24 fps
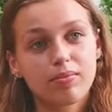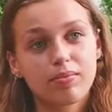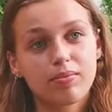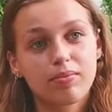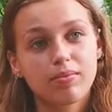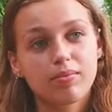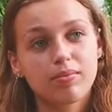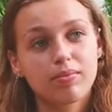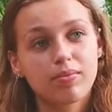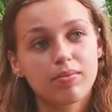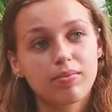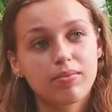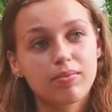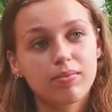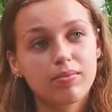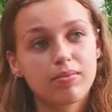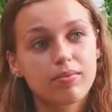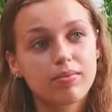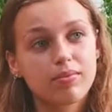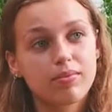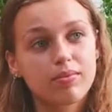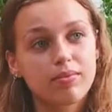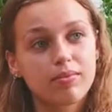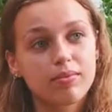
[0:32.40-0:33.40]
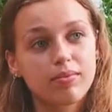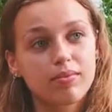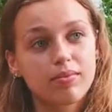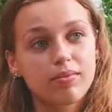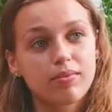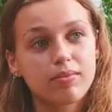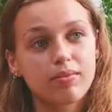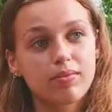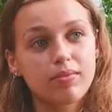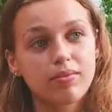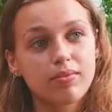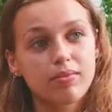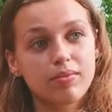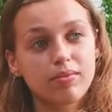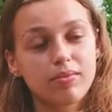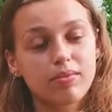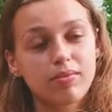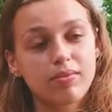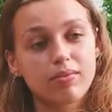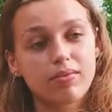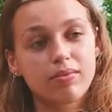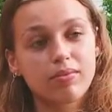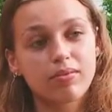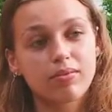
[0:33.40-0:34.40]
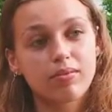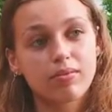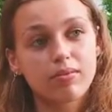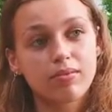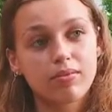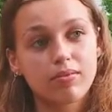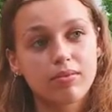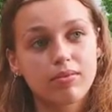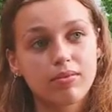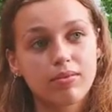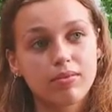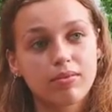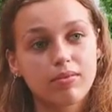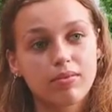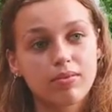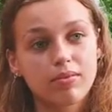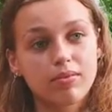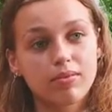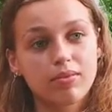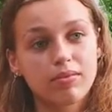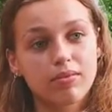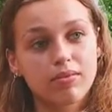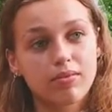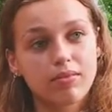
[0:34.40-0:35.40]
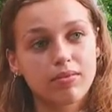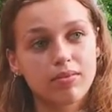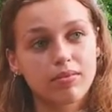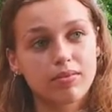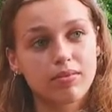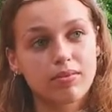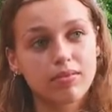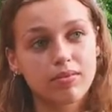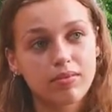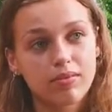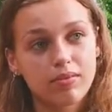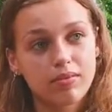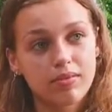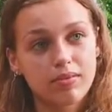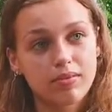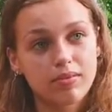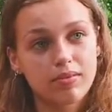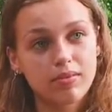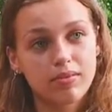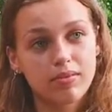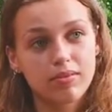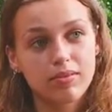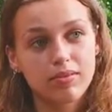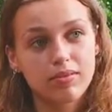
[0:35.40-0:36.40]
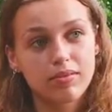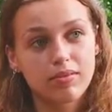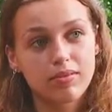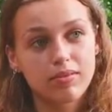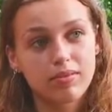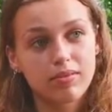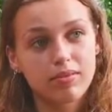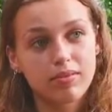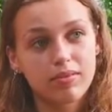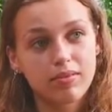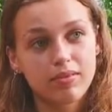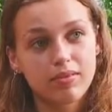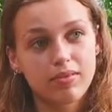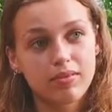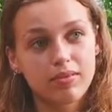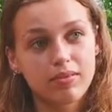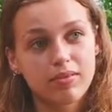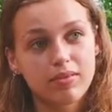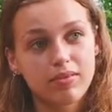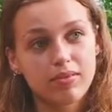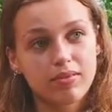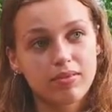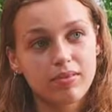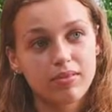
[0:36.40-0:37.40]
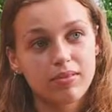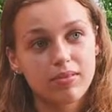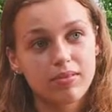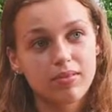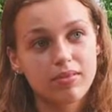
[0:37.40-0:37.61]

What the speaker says: This person isn't speaking.